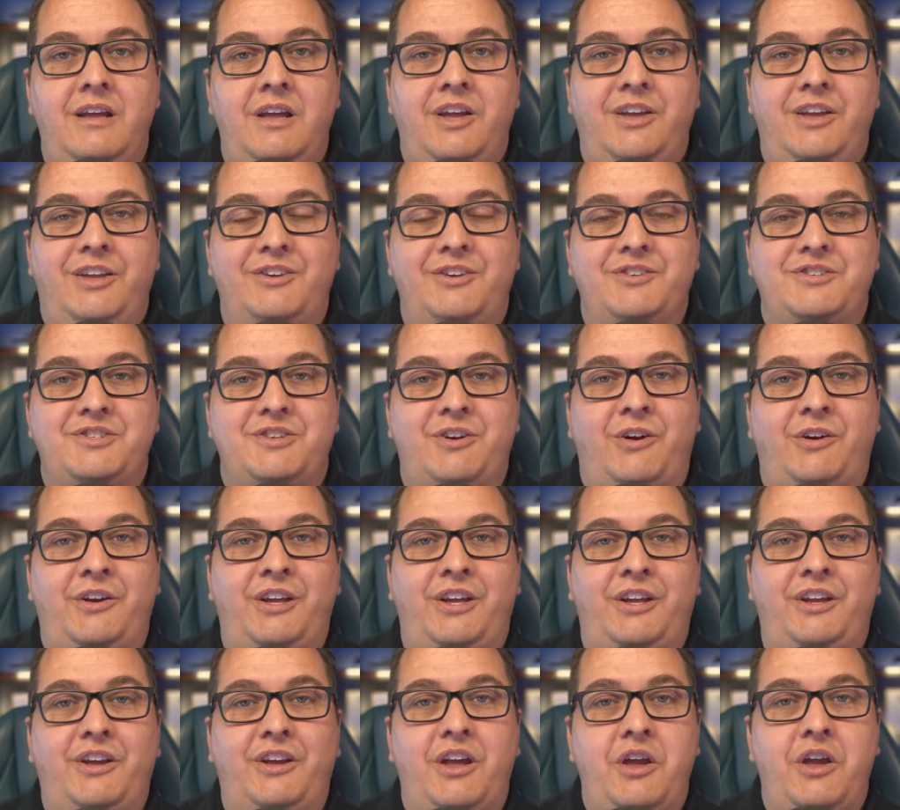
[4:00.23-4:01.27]
You're
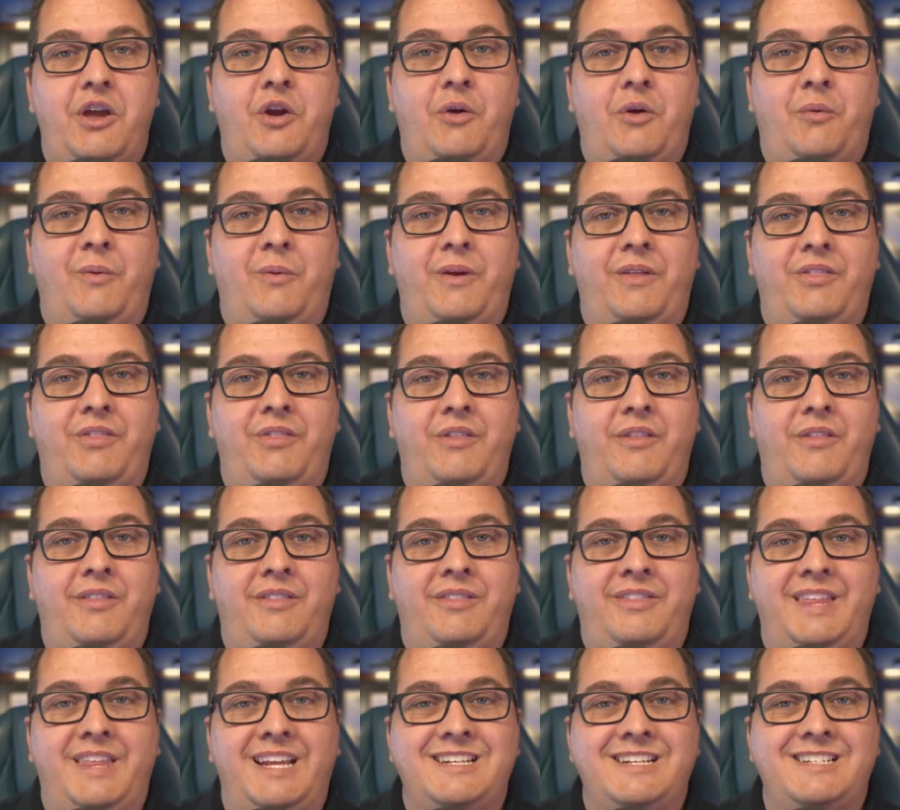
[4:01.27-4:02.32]
starting with
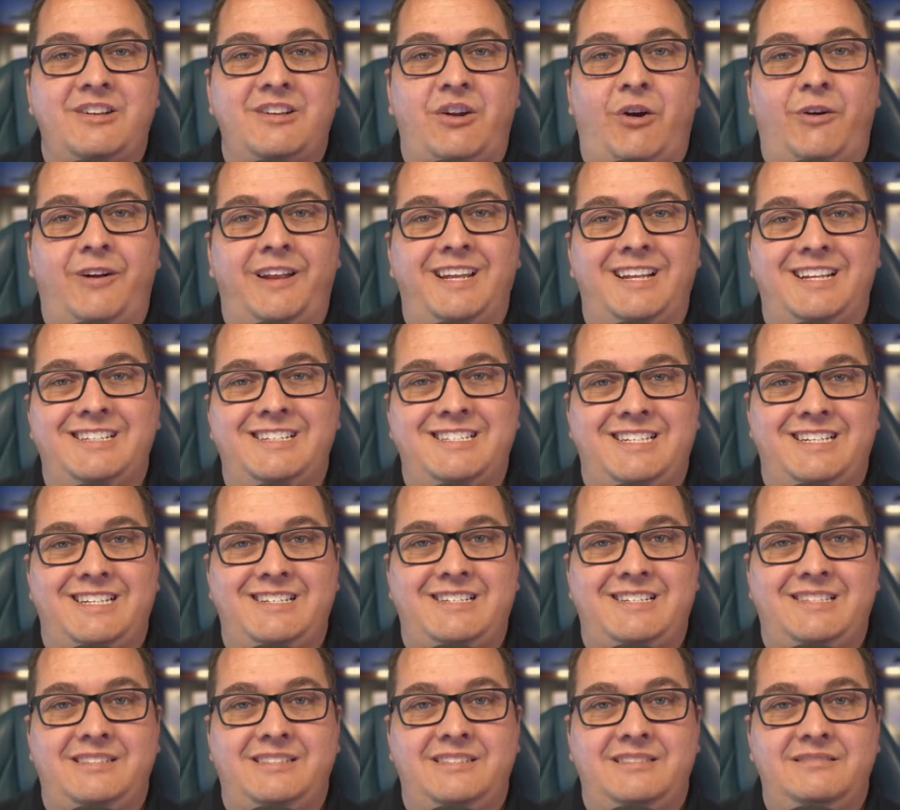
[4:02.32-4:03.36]
things that already
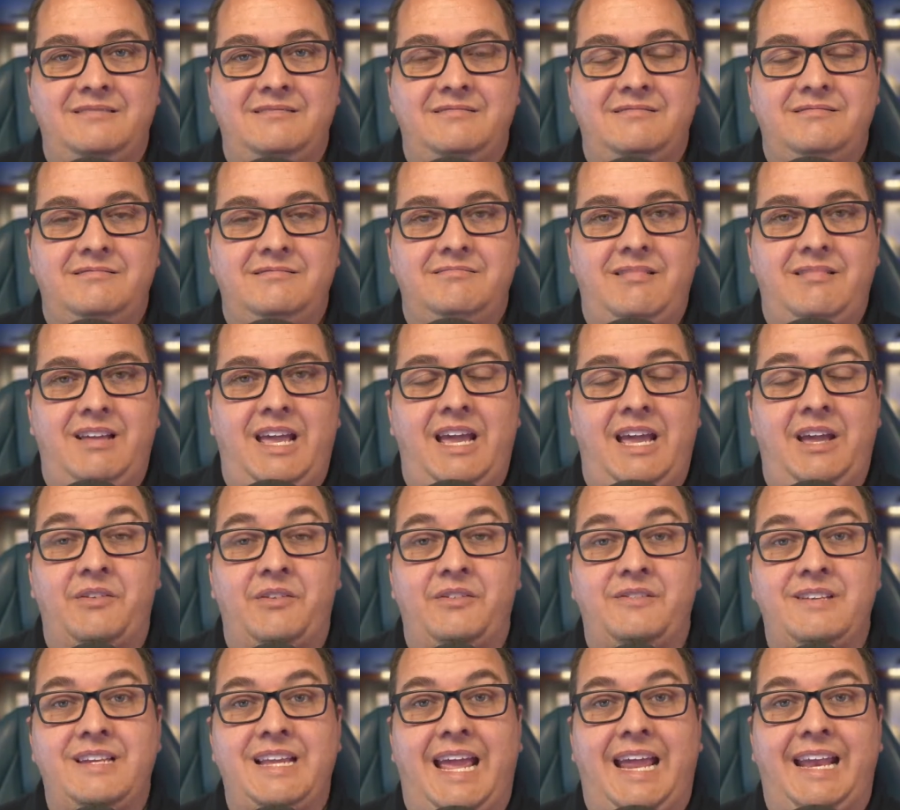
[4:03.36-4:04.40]
exist. And
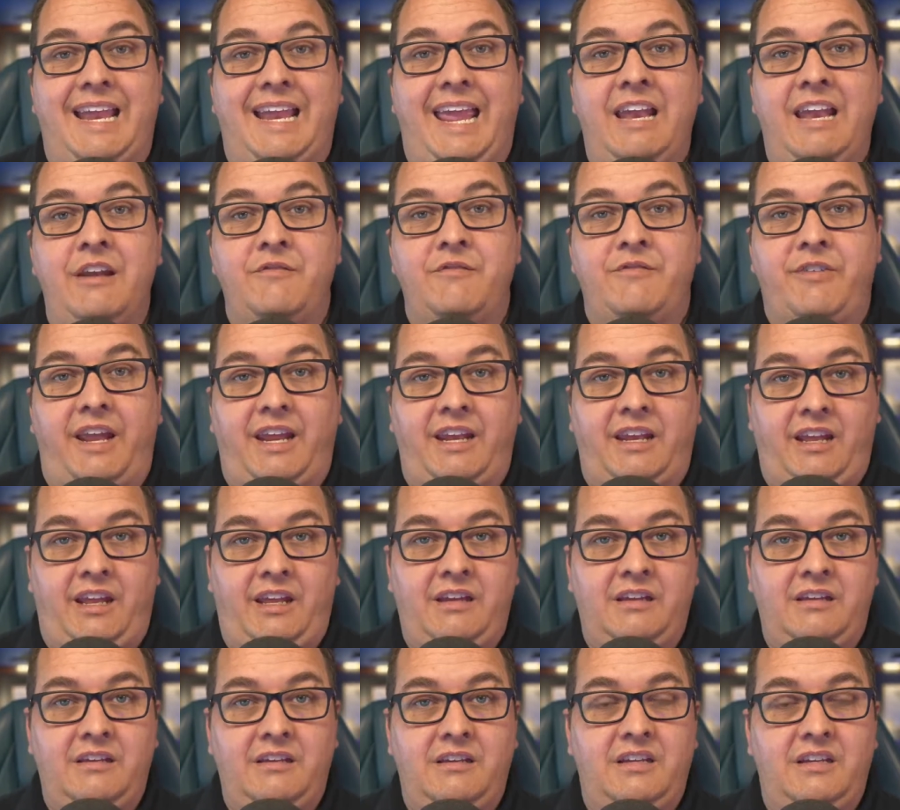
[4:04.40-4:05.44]

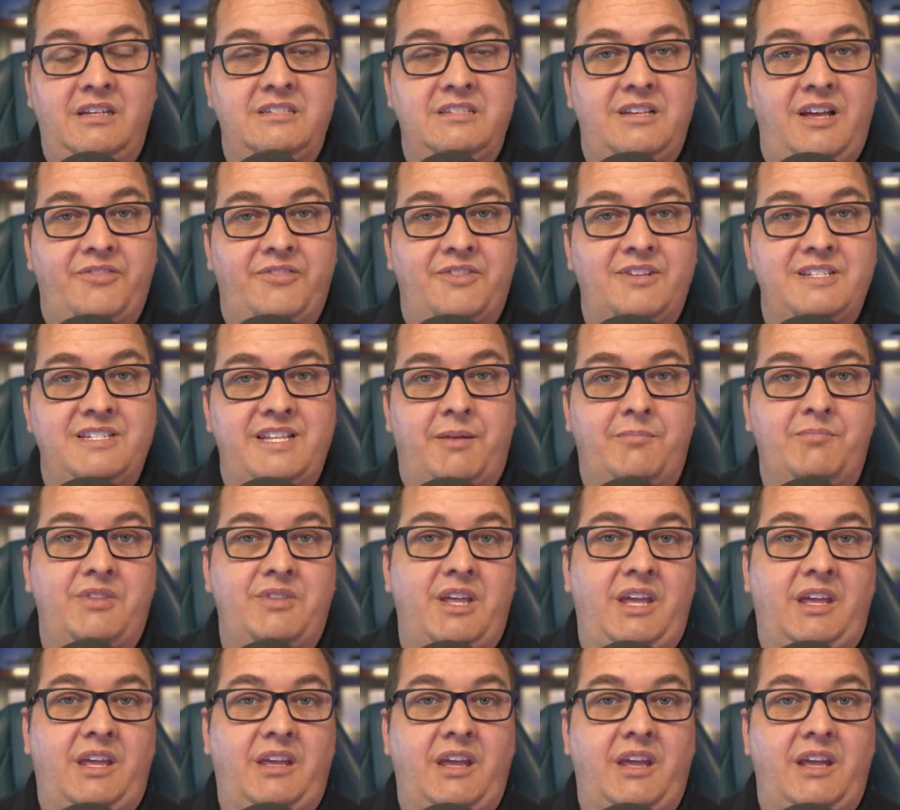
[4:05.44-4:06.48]
innovating is not the same
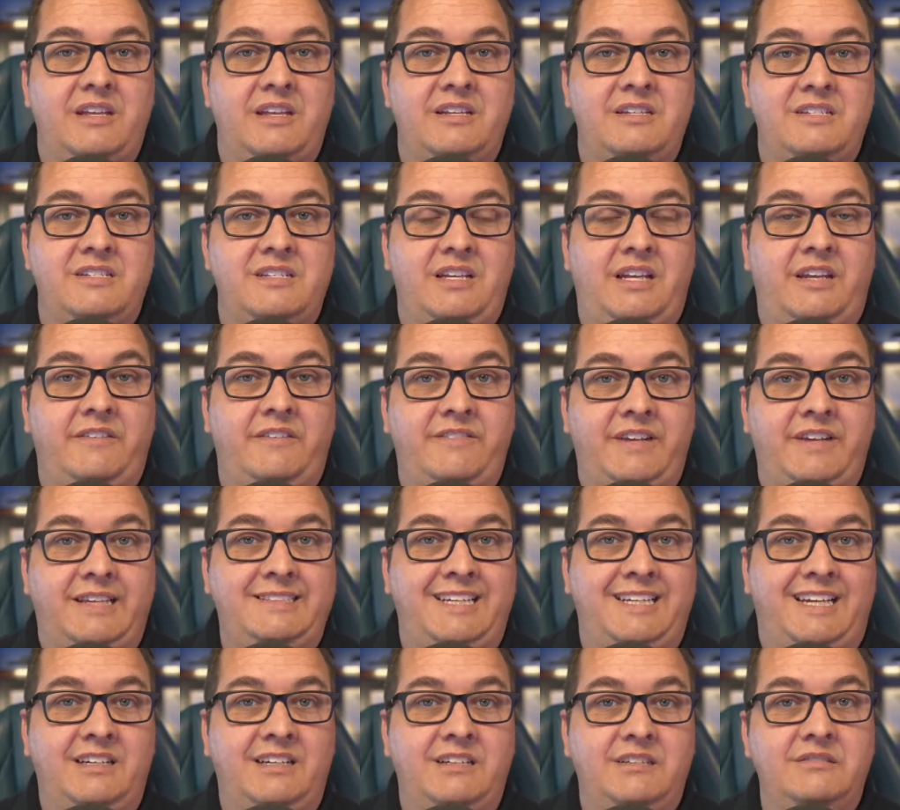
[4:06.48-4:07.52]
thing as
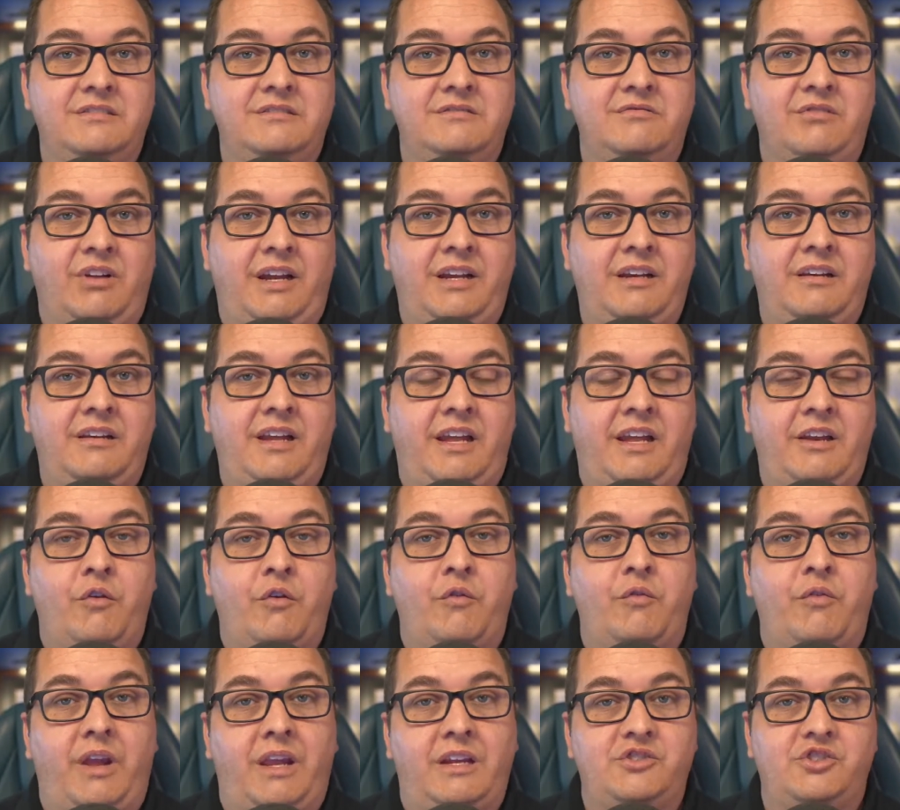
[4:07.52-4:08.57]
inventing, right?
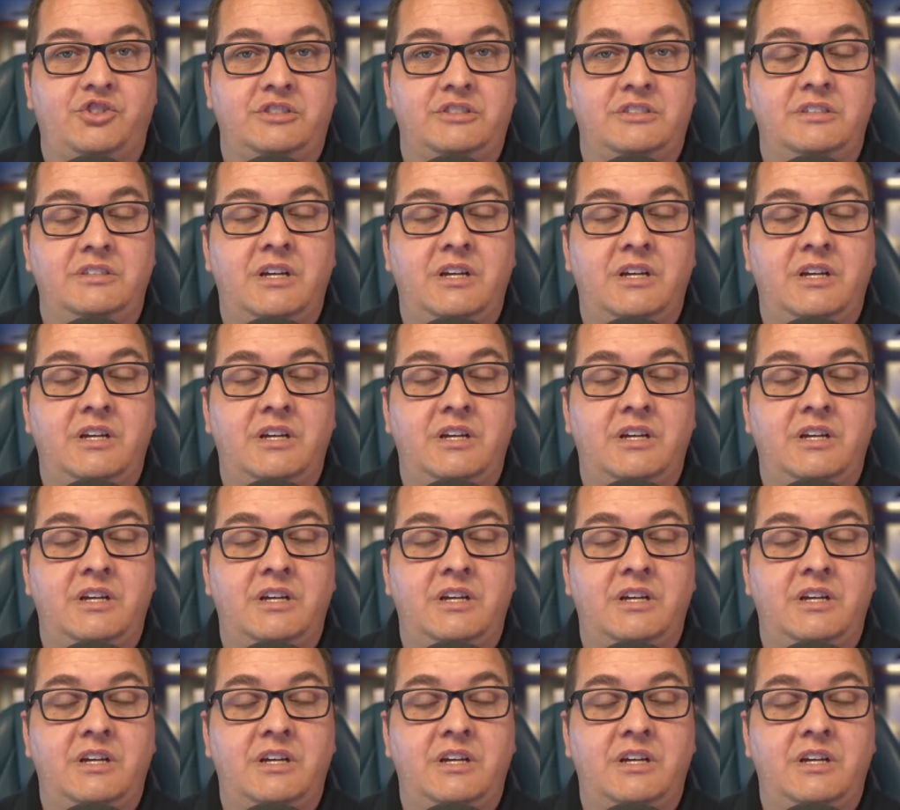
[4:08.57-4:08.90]
Innovation.